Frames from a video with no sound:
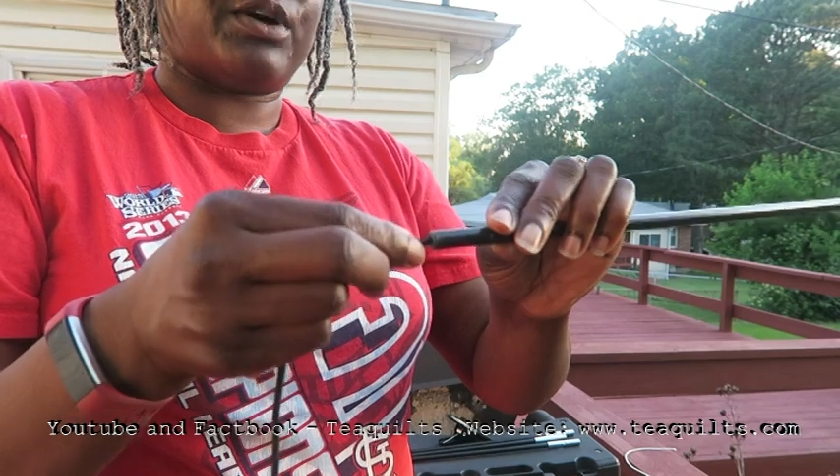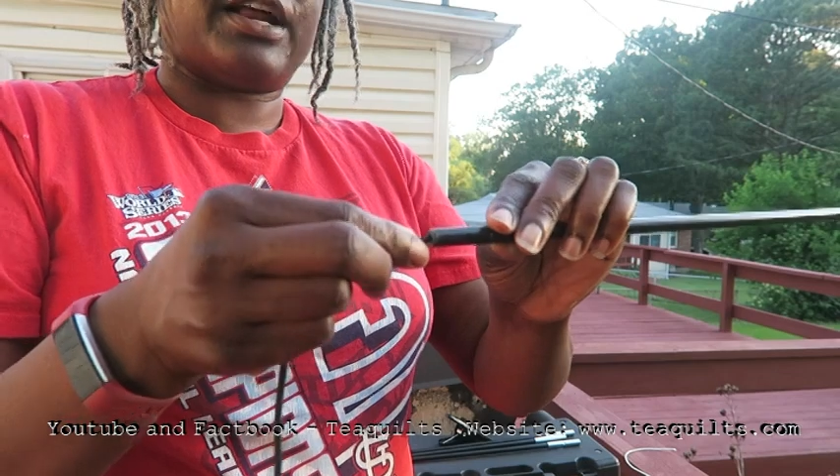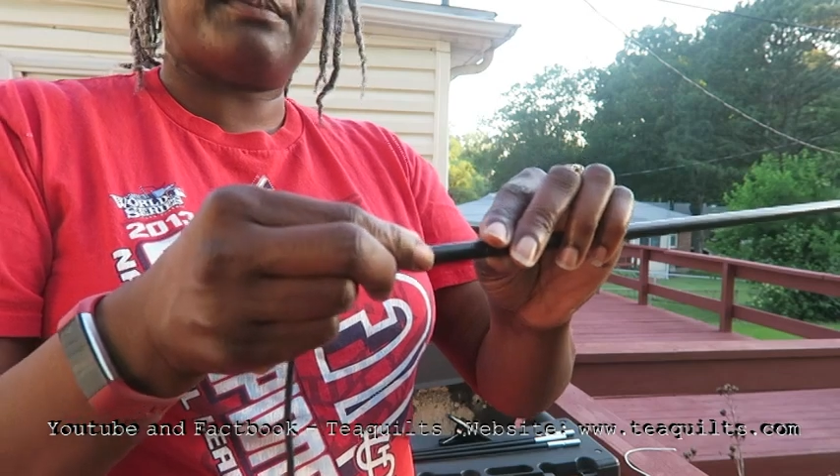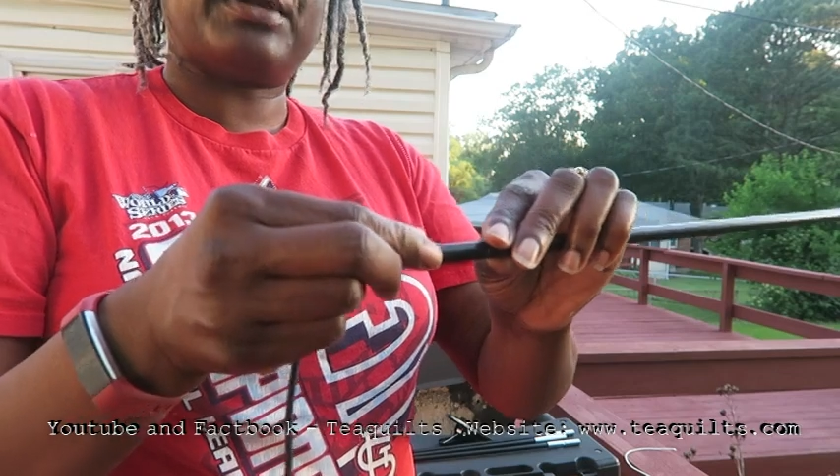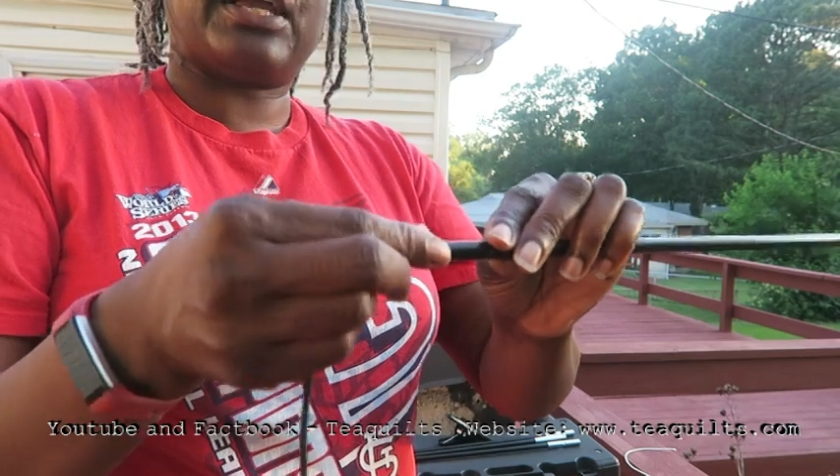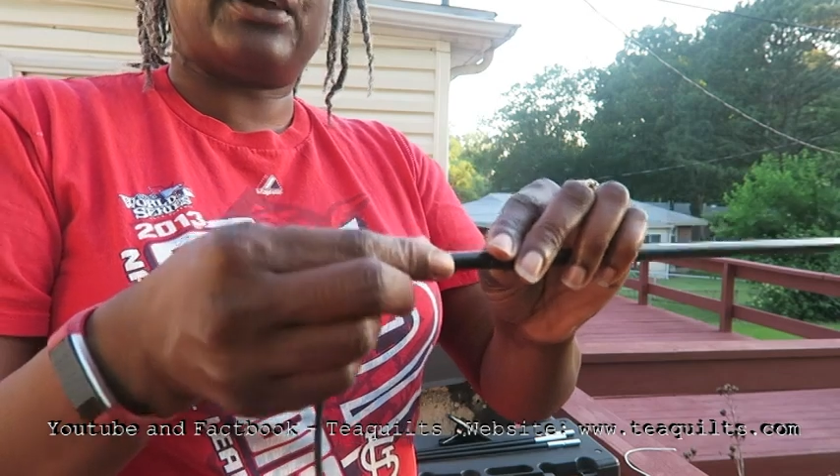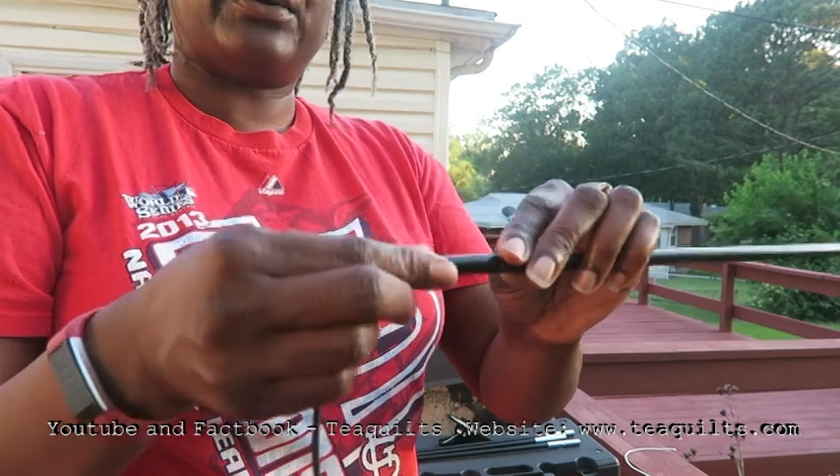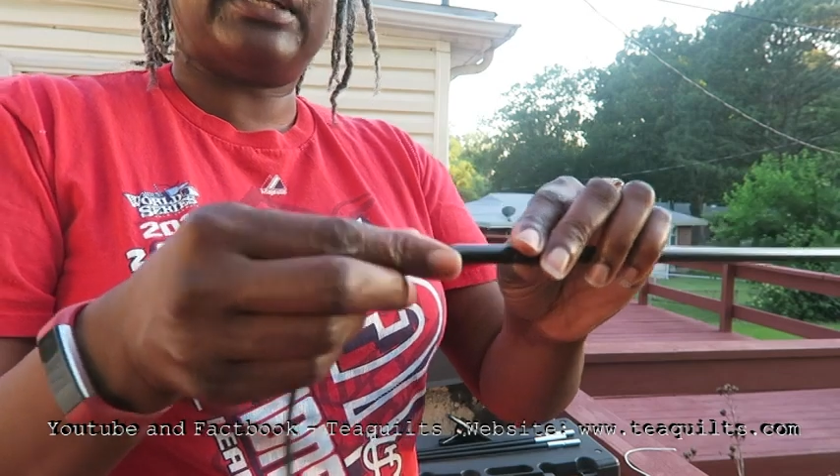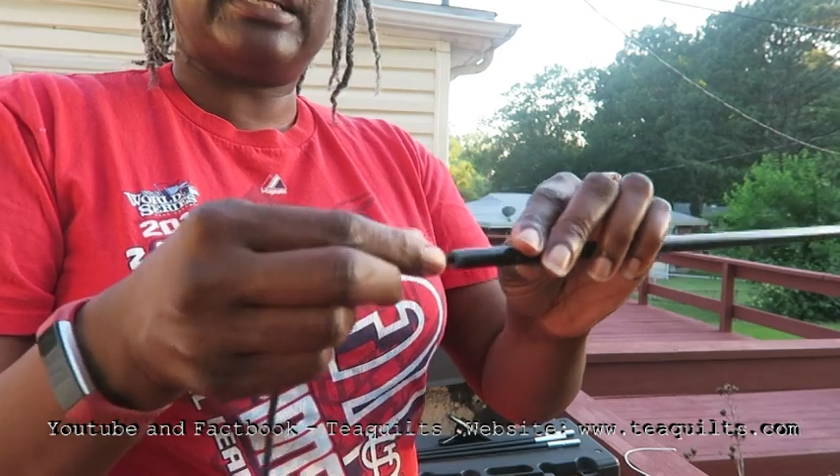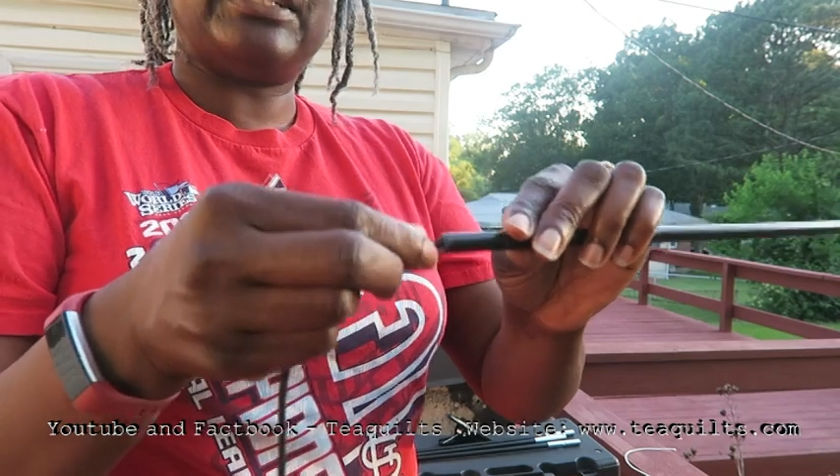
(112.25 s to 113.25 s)
what I'm
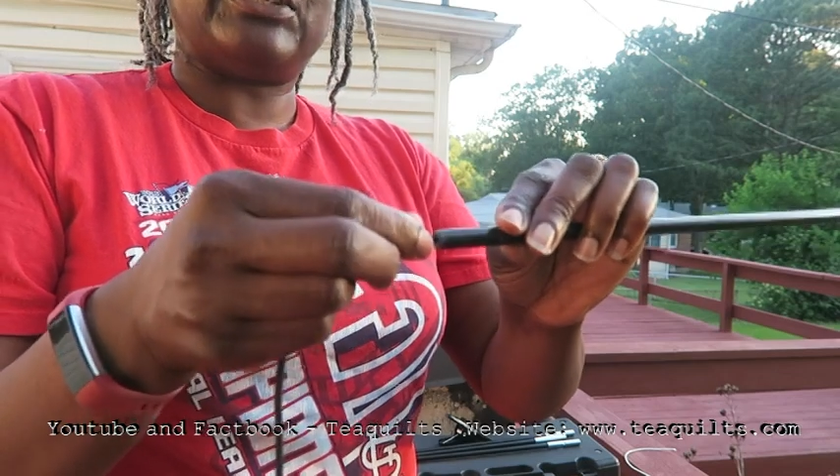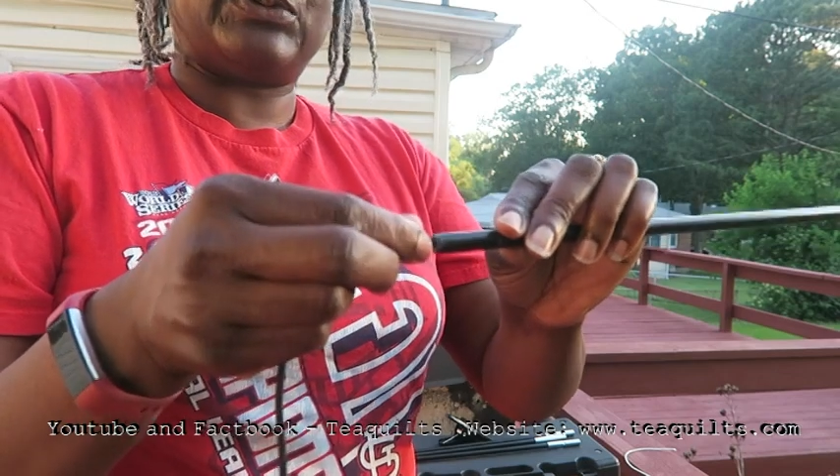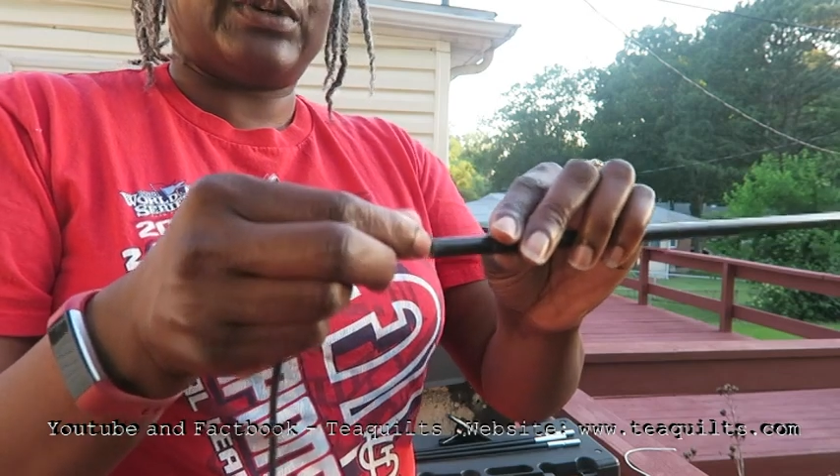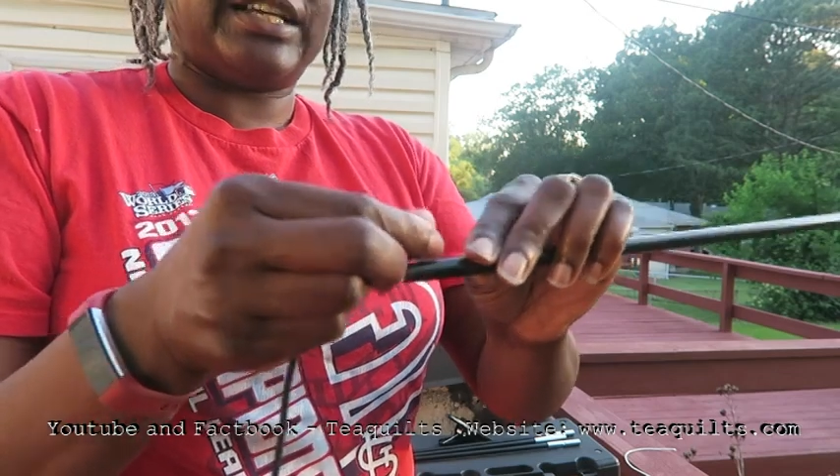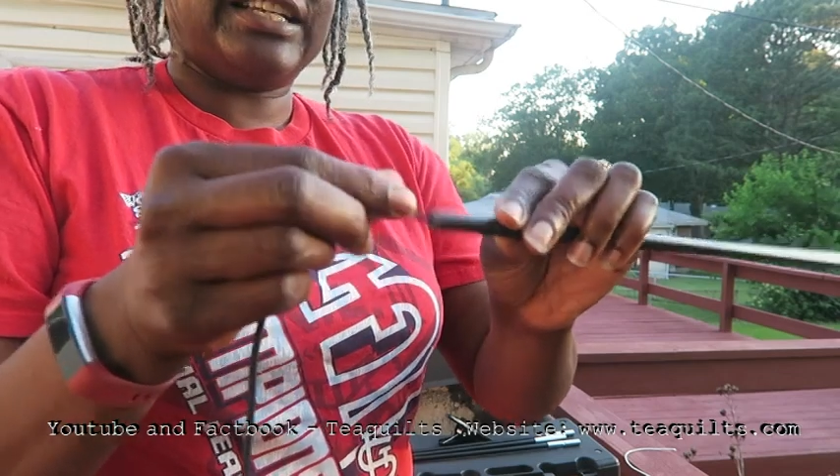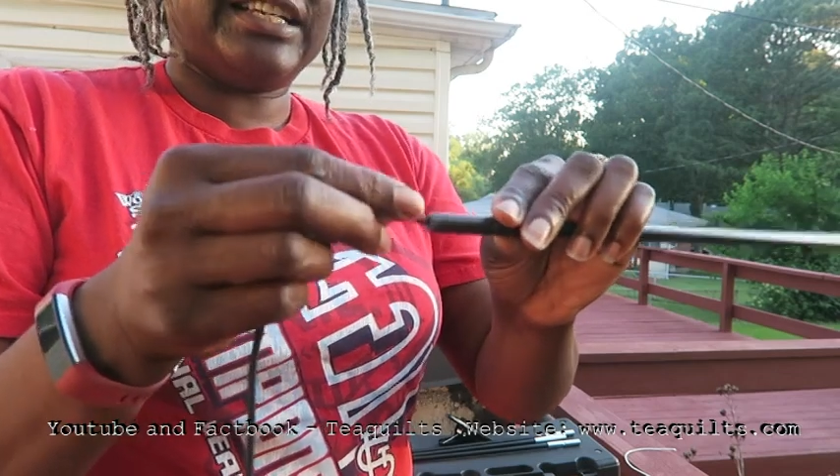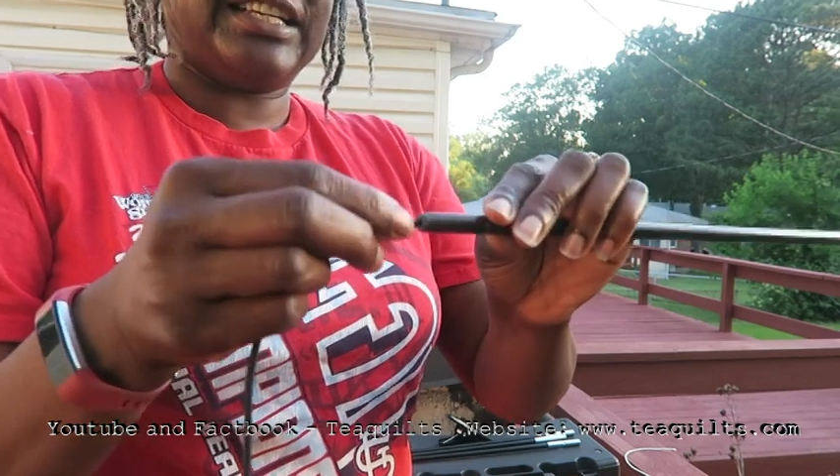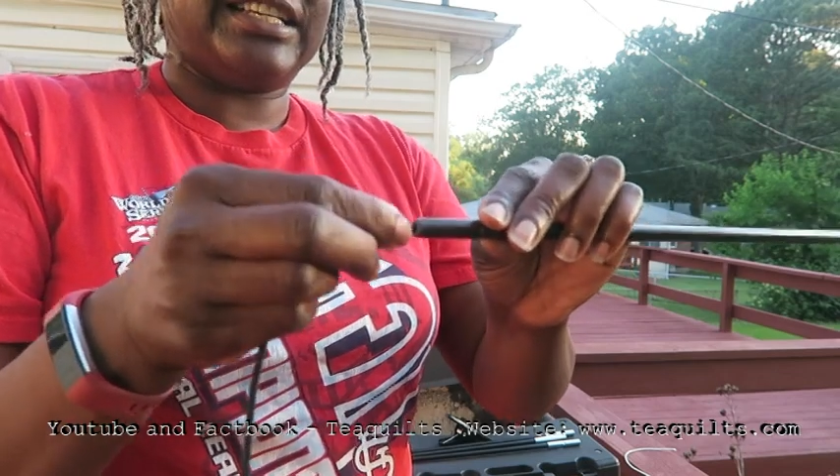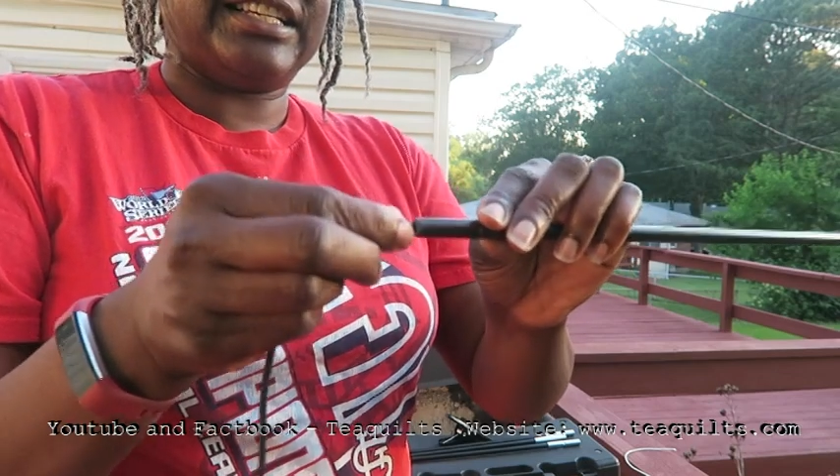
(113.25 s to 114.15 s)
currently doing.